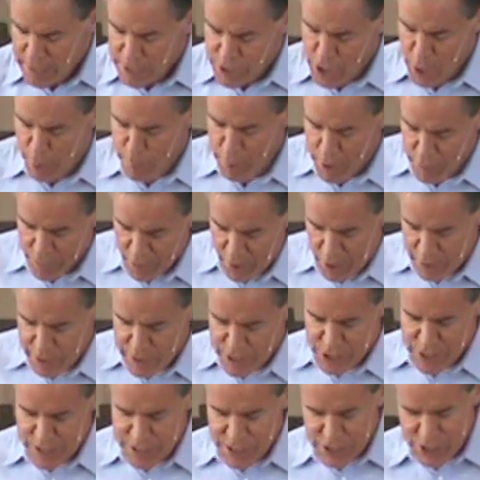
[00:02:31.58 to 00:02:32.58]
Some of the
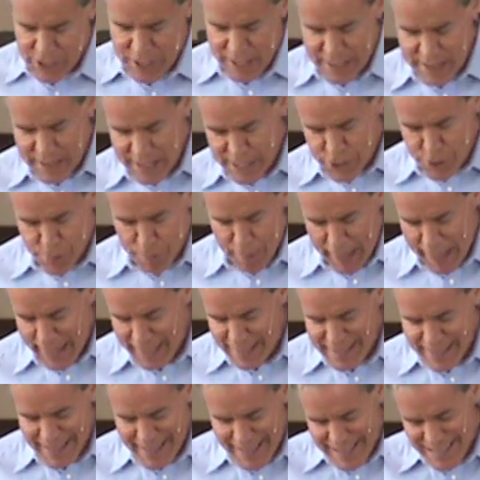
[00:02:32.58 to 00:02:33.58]
Pharisees said, This
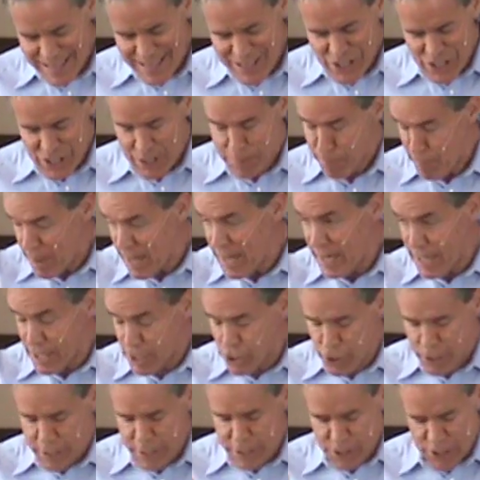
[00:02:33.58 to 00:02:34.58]
man is,
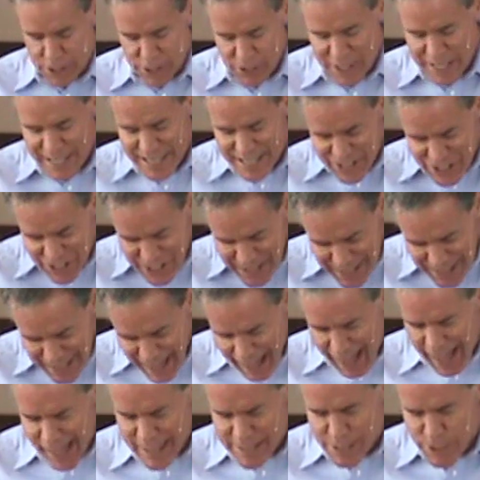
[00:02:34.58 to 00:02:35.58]
meaning Jesus, is
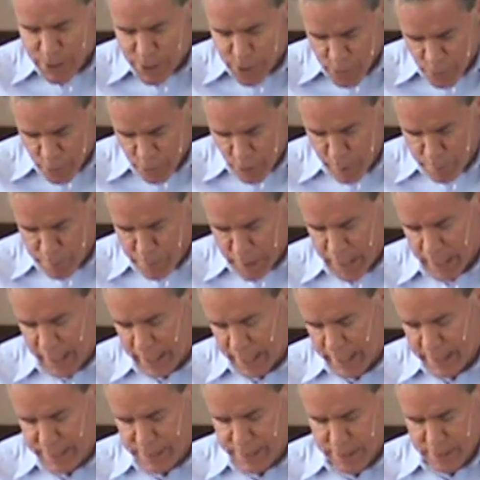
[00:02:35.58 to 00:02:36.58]
not from
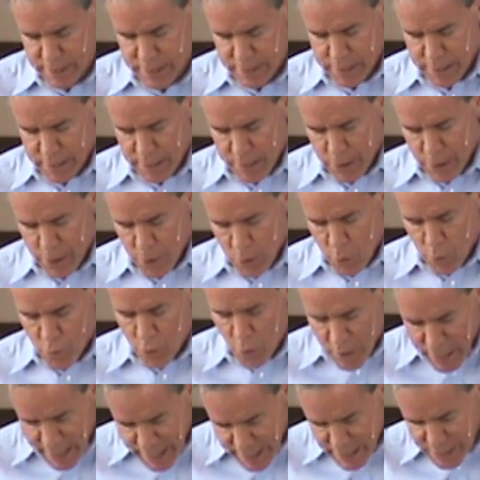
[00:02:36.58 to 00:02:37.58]
God,
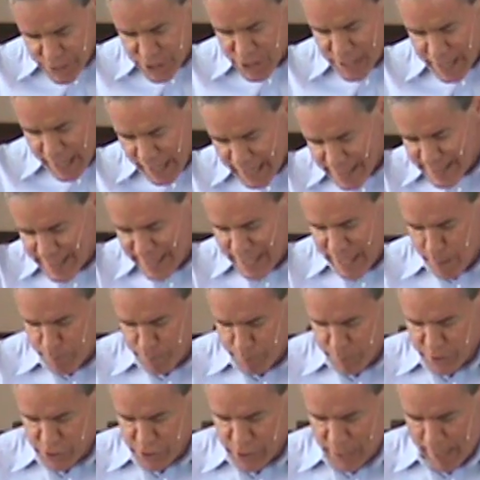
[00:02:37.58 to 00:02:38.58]
for he does not
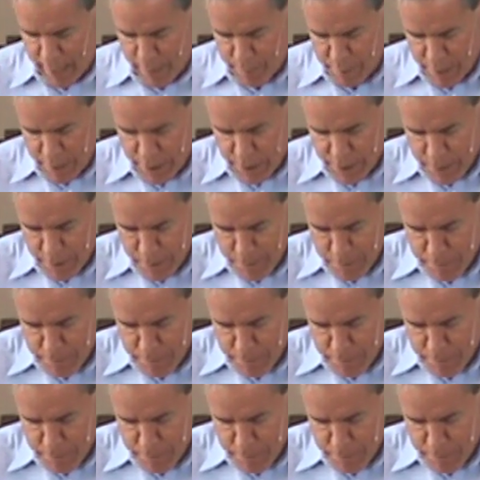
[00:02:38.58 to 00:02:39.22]
keep the Sabbath.